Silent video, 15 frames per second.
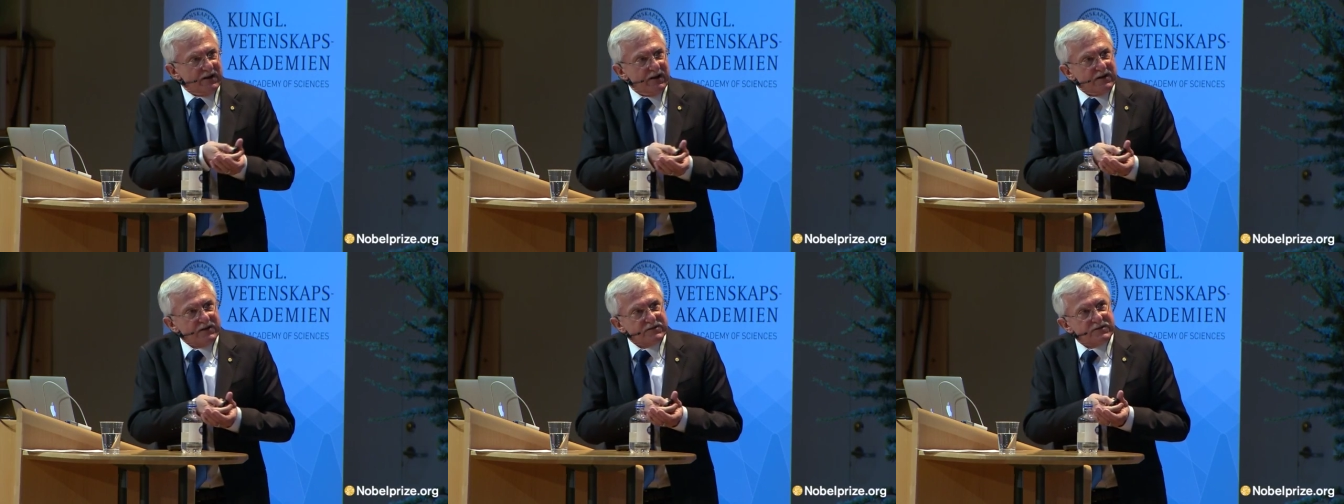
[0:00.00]

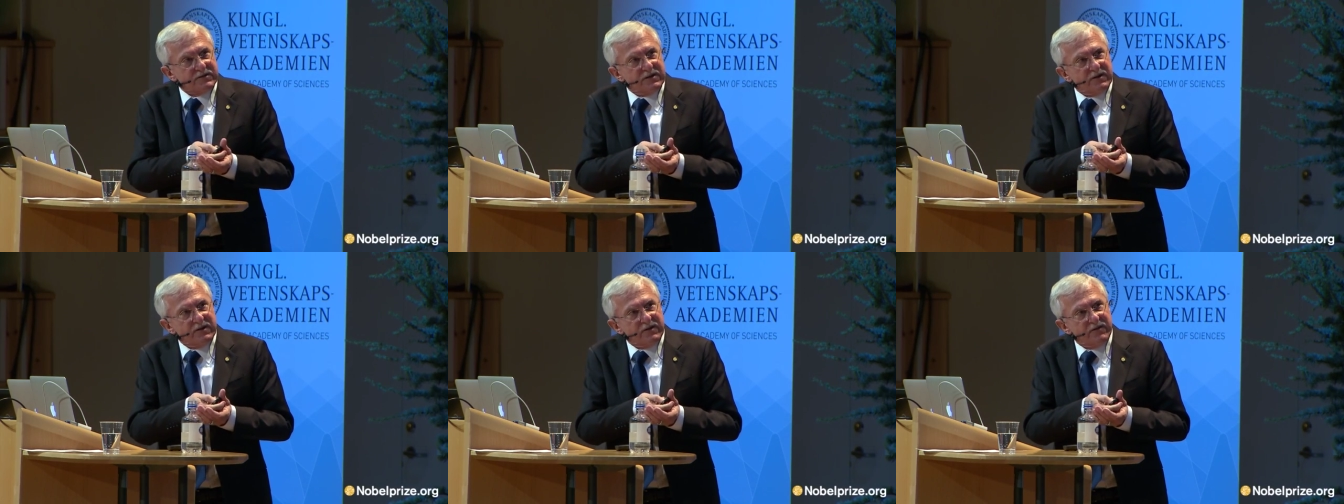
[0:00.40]

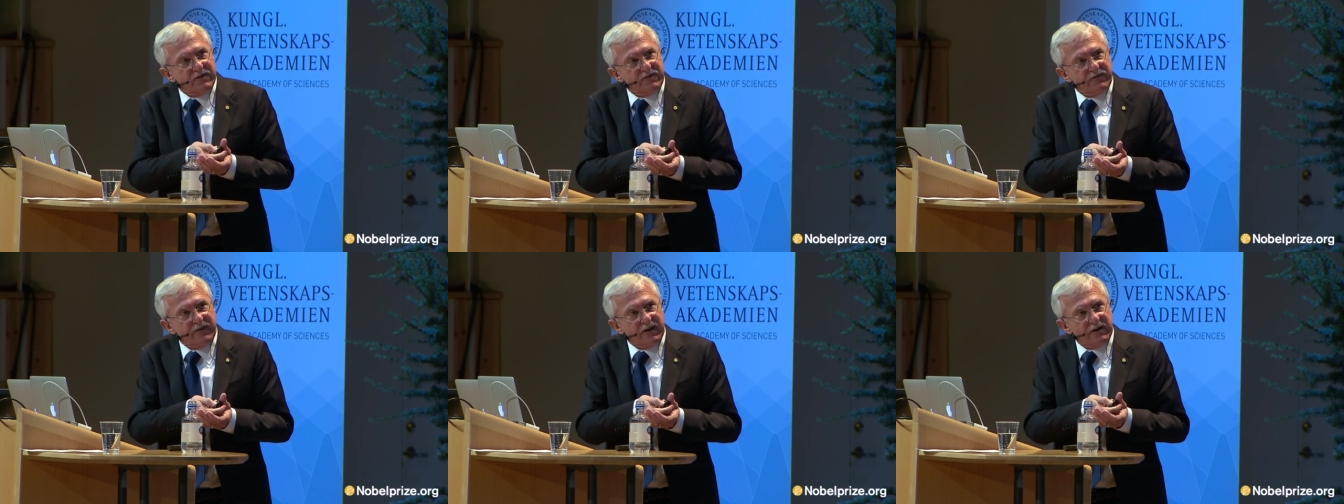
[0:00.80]
lines
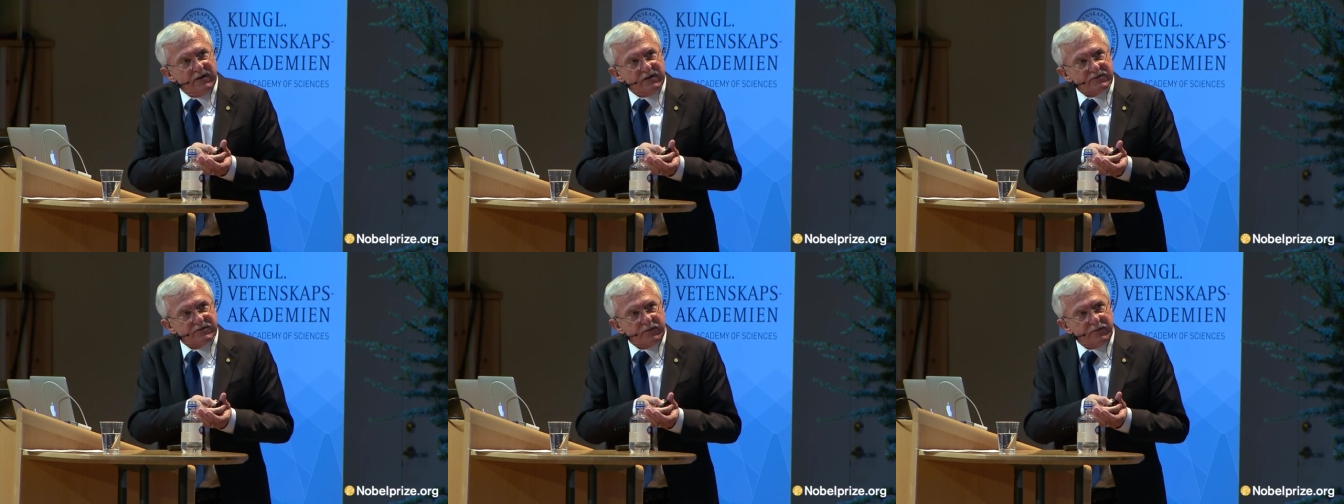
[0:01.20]

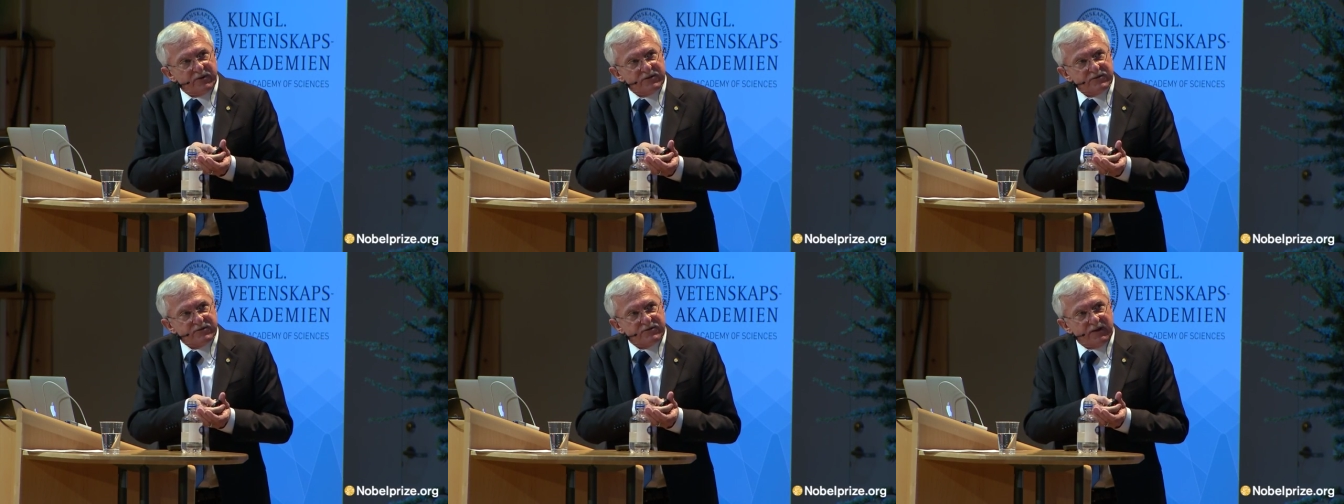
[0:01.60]
failed to
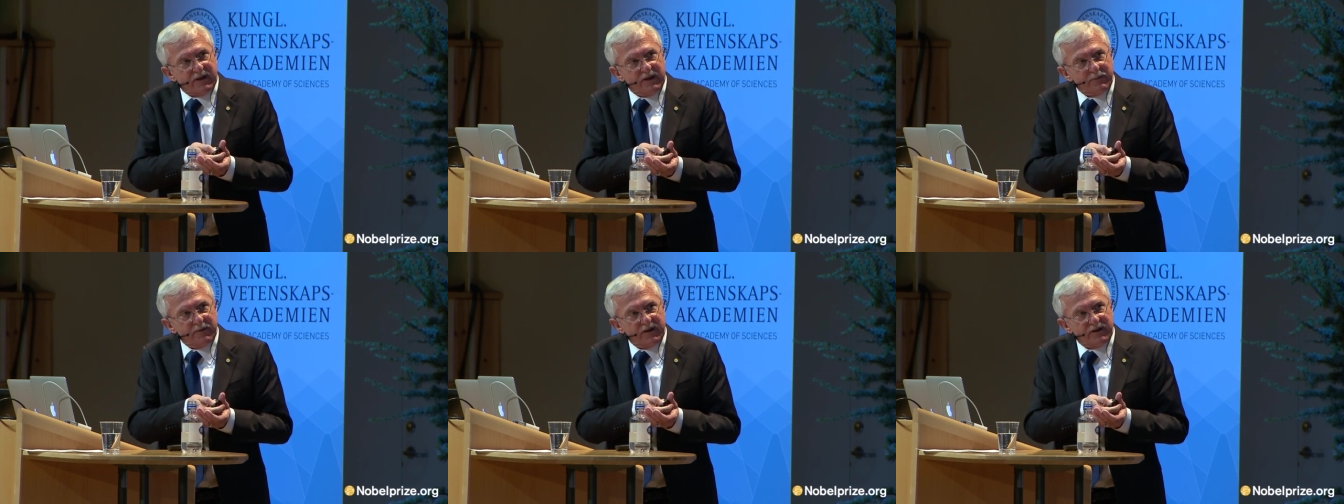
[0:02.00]
produce the
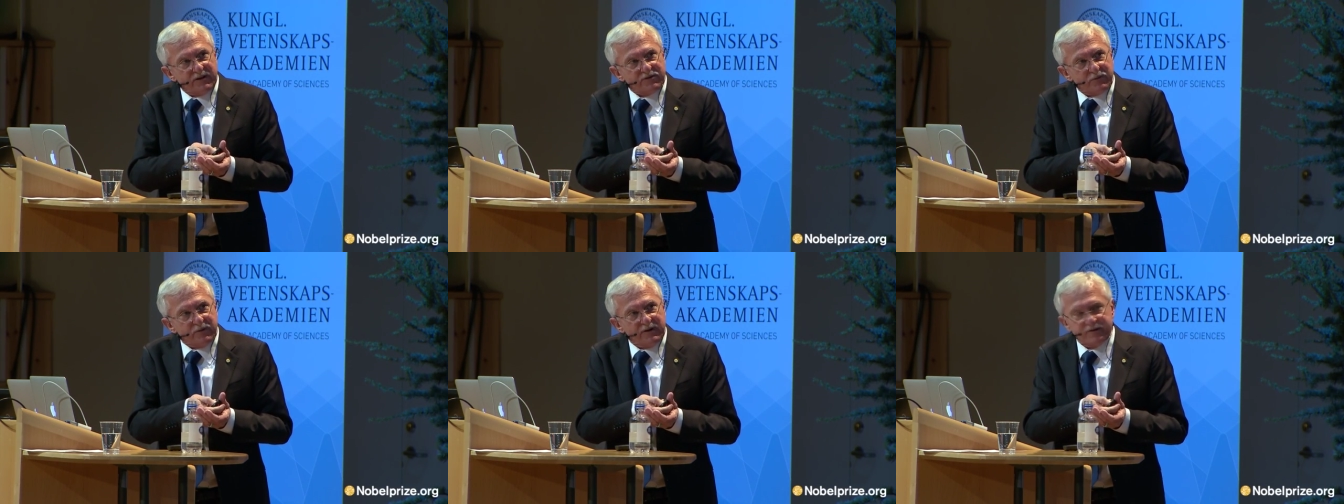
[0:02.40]

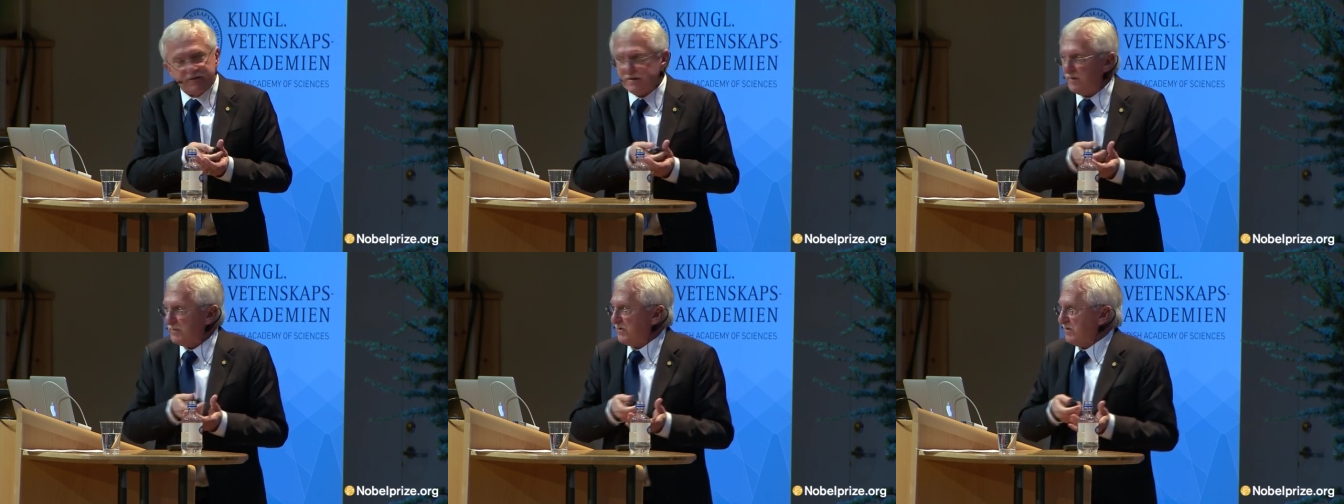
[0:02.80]
MLH1
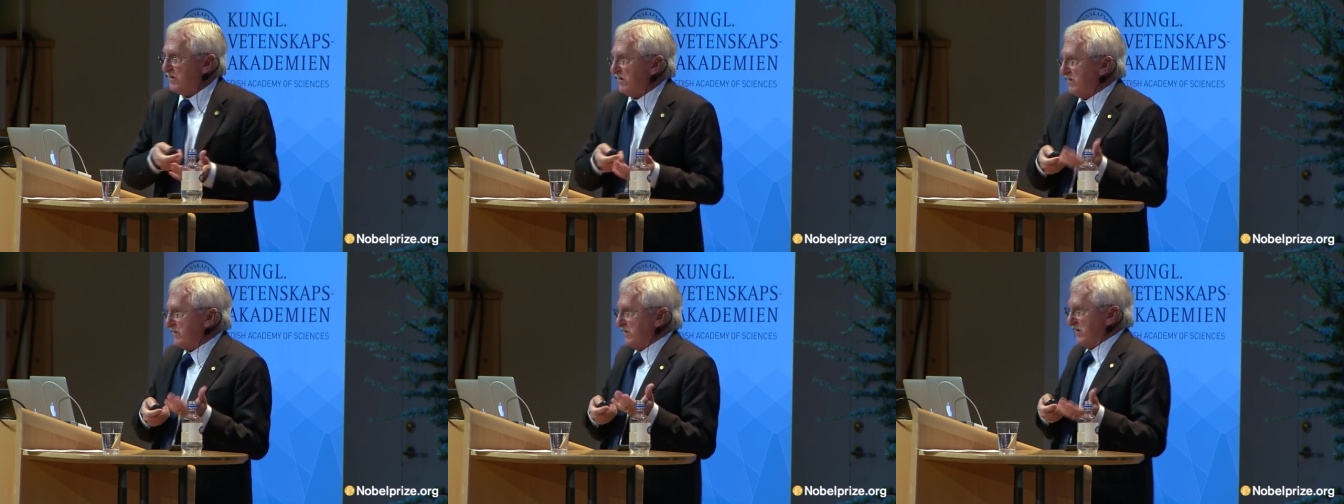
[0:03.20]

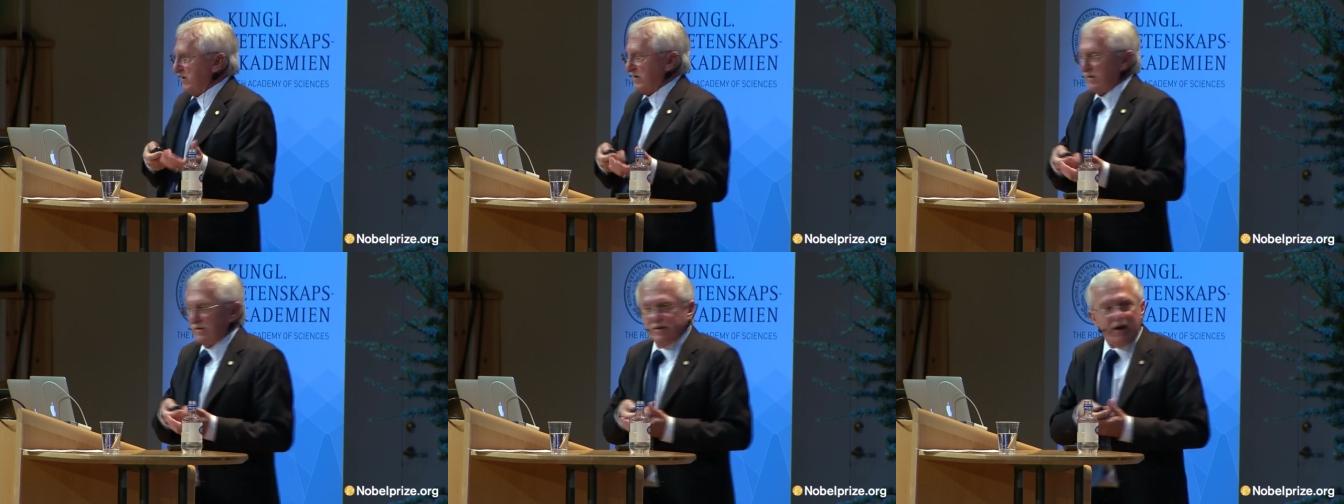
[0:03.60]
subunit of
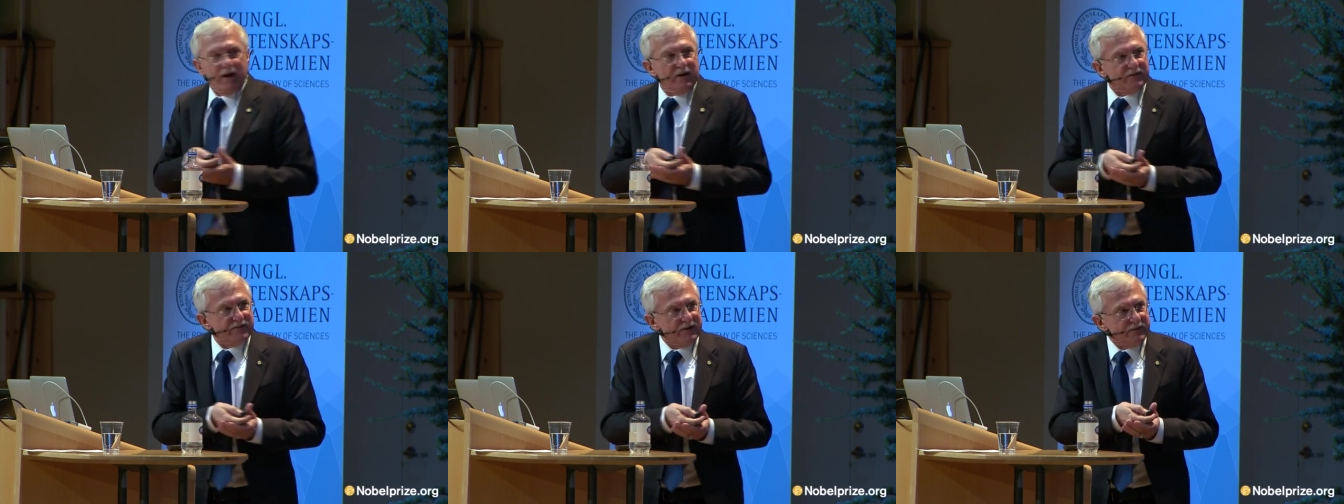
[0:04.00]
mut-L
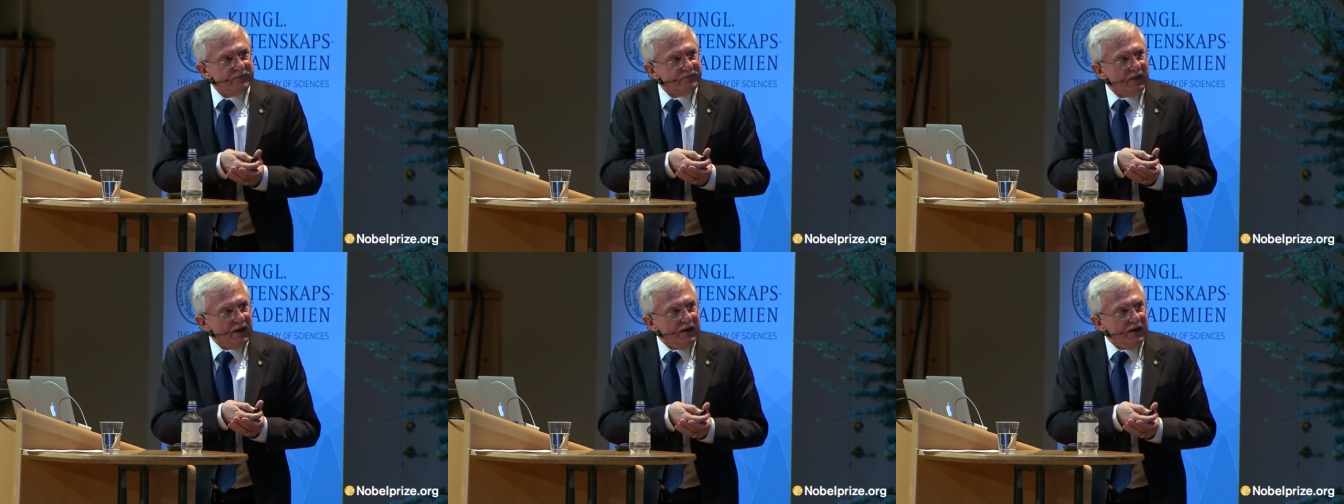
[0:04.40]
alpha,